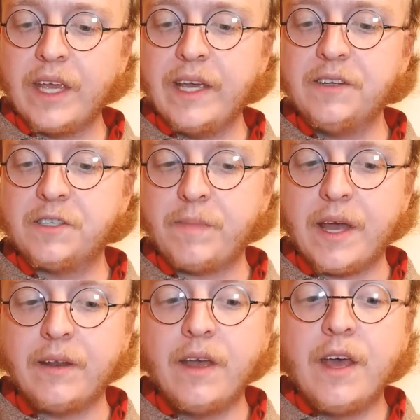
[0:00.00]
he had
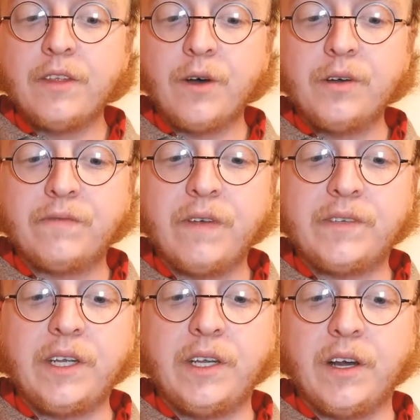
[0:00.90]
spent those
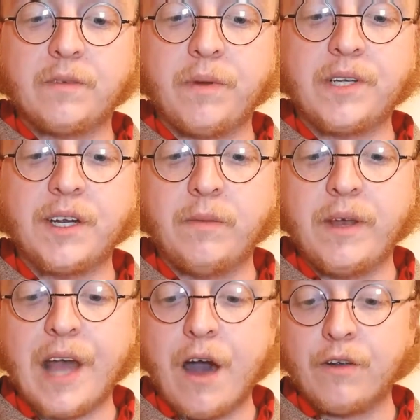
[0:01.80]
15 years pretending to
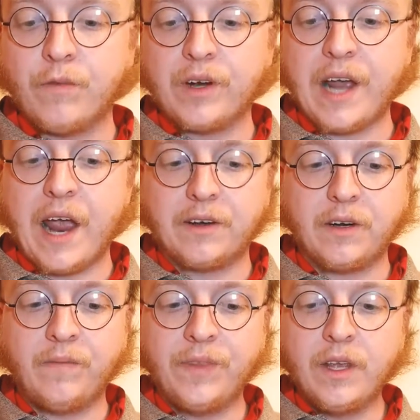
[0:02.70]
be an out-of-work
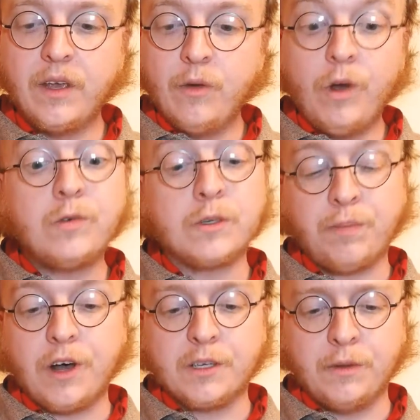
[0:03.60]
actor, which was
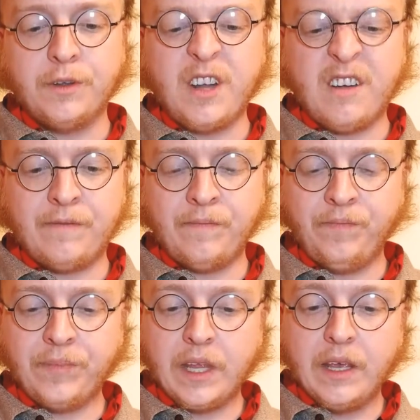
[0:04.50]
plausible enough.
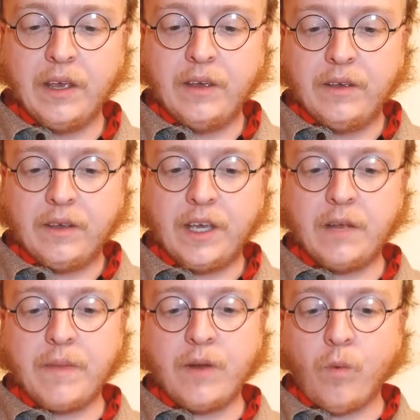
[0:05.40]
He
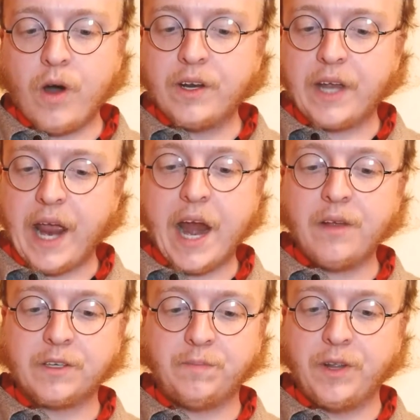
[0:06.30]
had made one
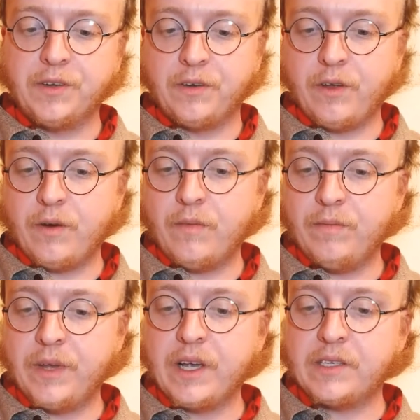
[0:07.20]
careless blunder, though,
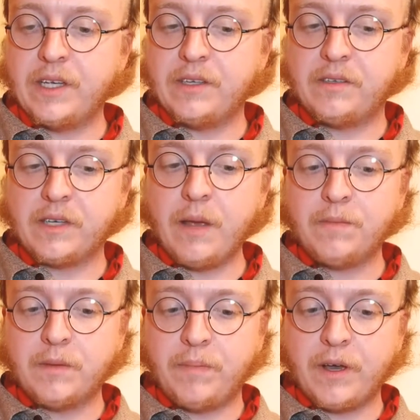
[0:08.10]
because he had
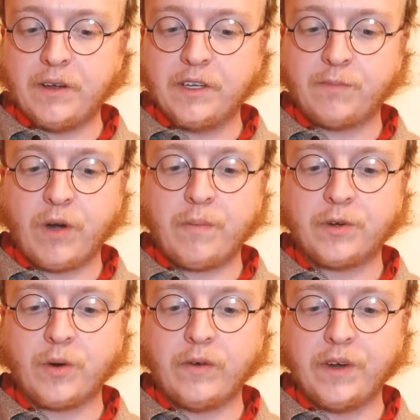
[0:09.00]
skimped a bit on his
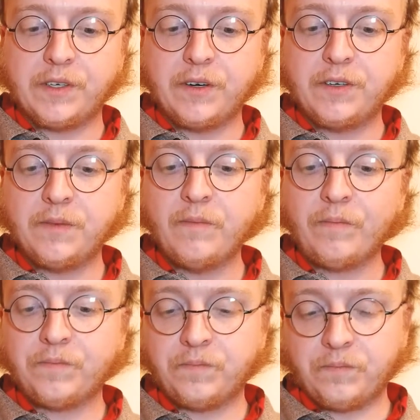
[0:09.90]
preparatory research.
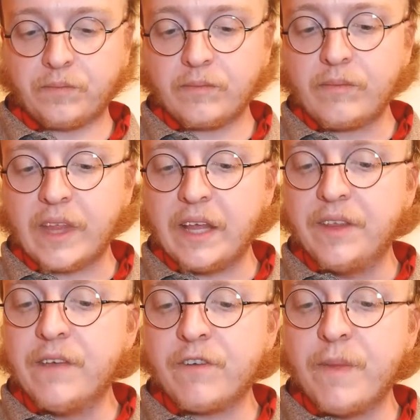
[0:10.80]

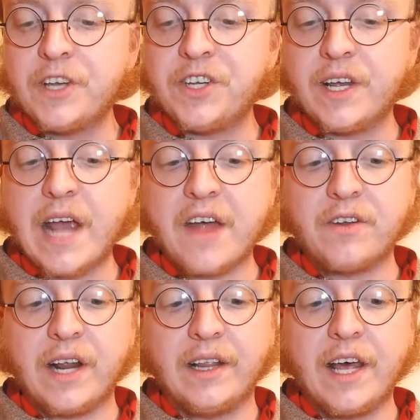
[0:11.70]
The information he had
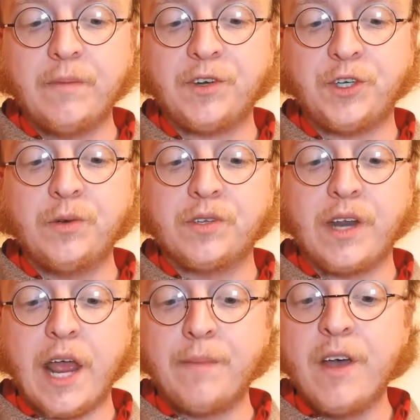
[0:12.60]
gathered had led him to choose the
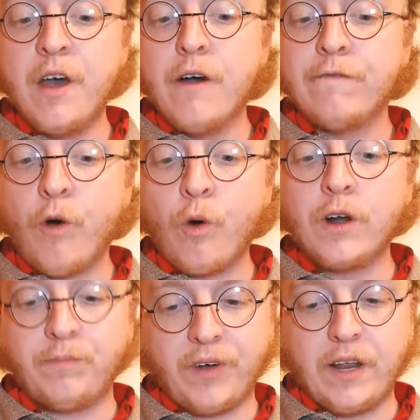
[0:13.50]
name
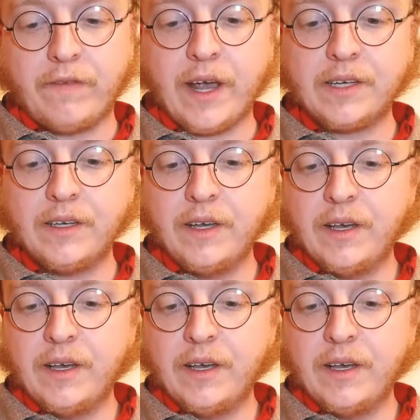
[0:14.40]
Forward Prefect,